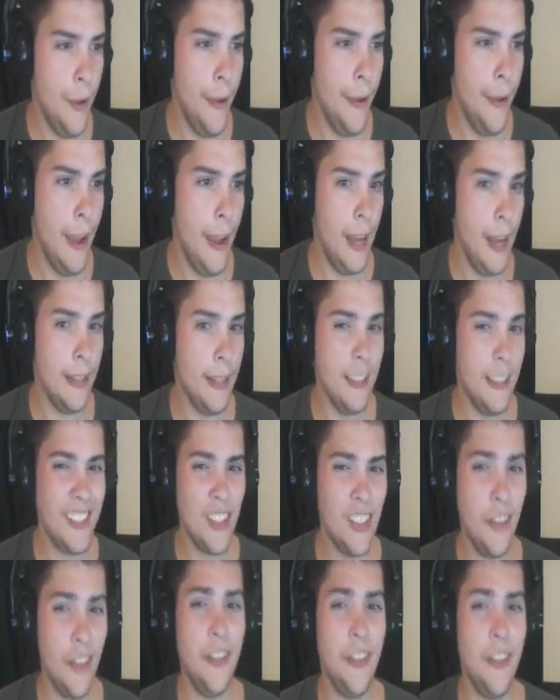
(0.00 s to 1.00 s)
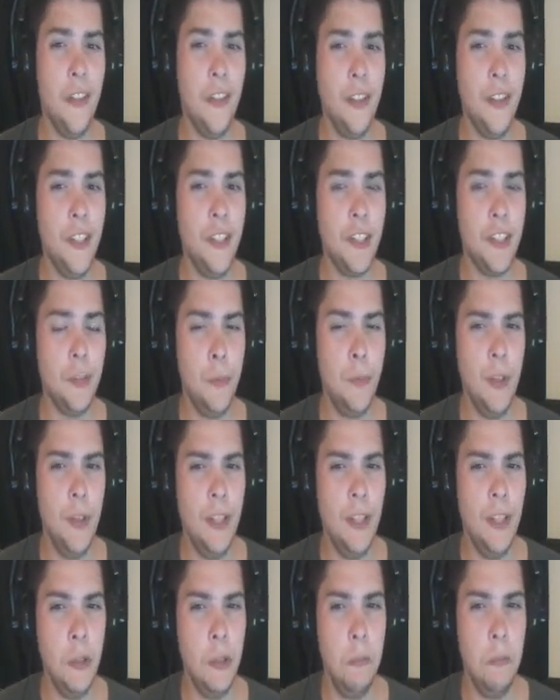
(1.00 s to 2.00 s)
And it's not that they just put in
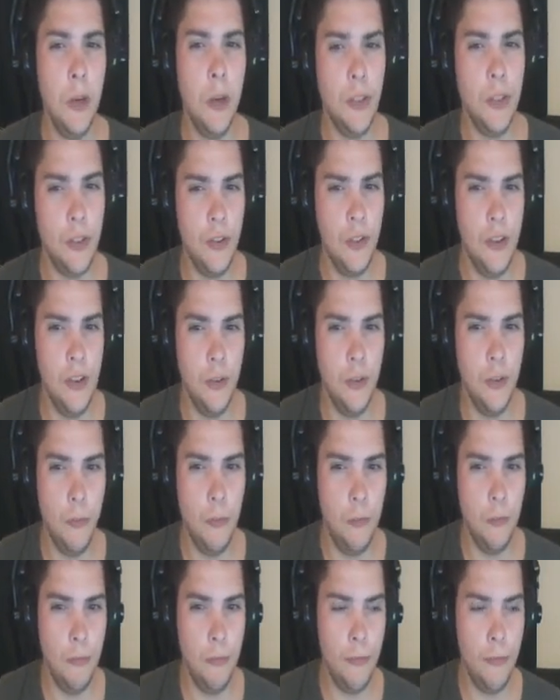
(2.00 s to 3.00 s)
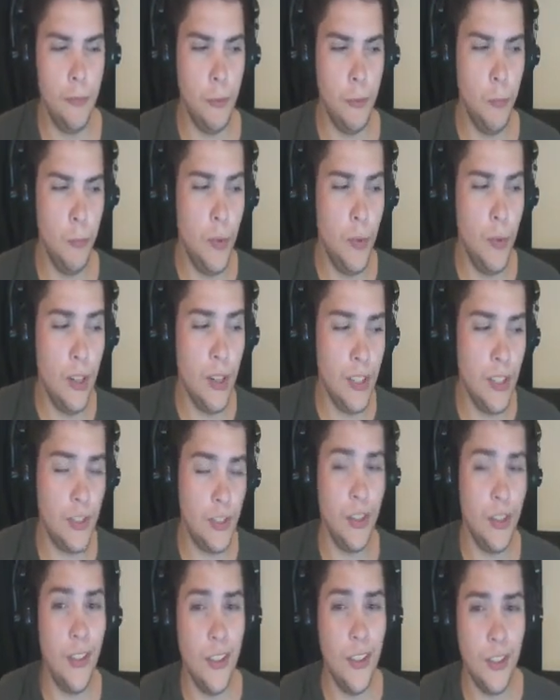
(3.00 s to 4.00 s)
new bosses though. From what I
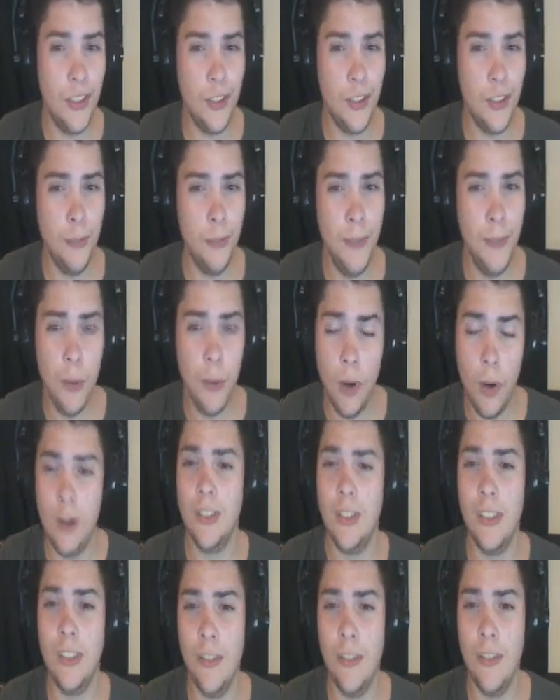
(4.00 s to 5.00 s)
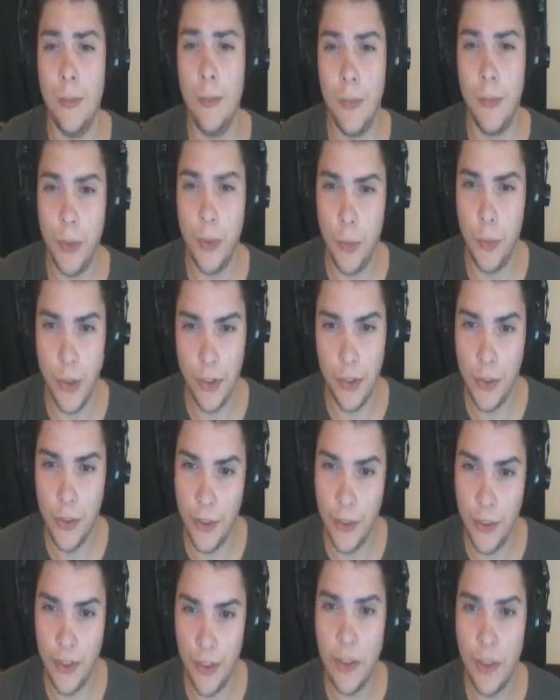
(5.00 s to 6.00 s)
saw, there's some new art in them as well. So
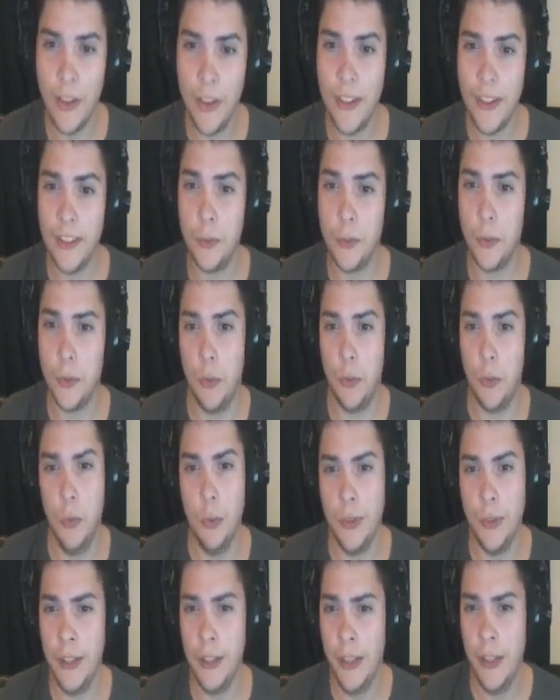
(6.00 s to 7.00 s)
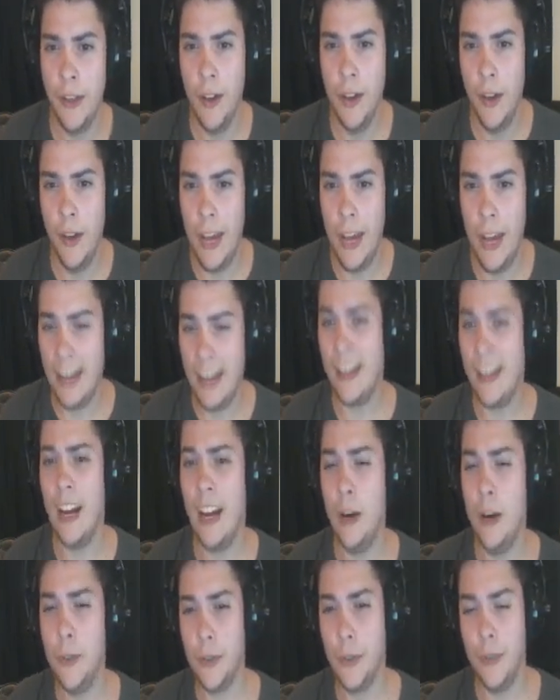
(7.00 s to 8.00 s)
it's not like it was only
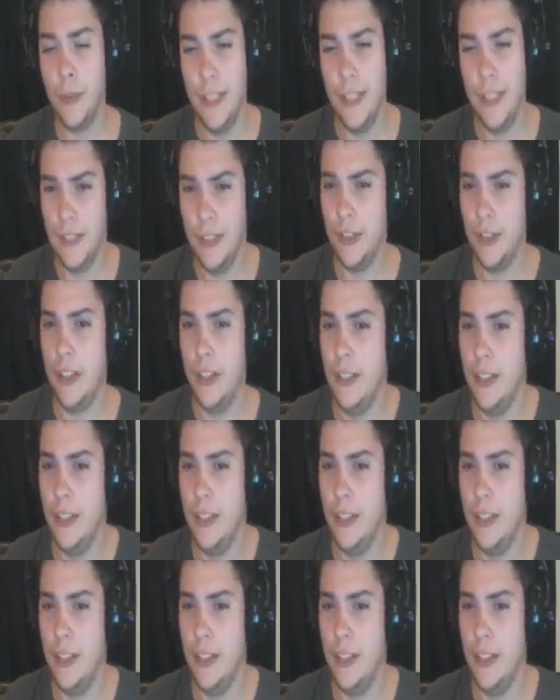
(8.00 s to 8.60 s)
encounter redesign.